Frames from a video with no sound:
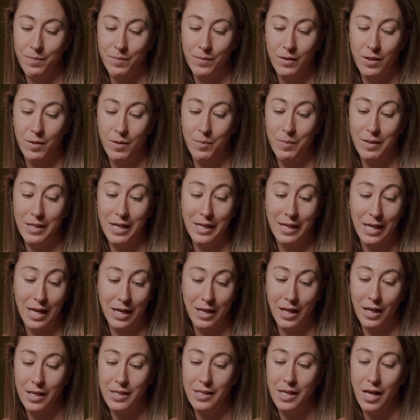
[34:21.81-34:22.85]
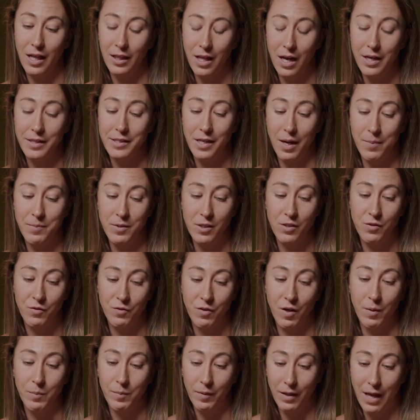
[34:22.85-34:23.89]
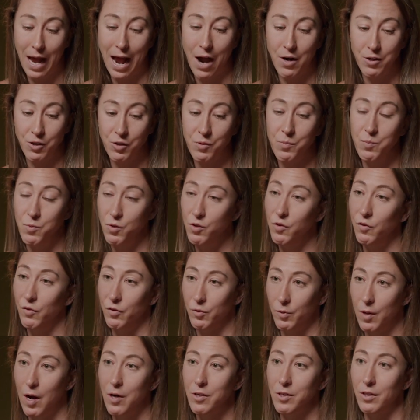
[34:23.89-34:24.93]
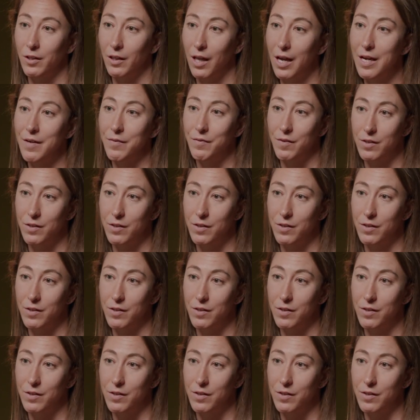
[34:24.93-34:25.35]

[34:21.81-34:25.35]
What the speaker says: could be, again, a lot of times it's from how you move throughout your life.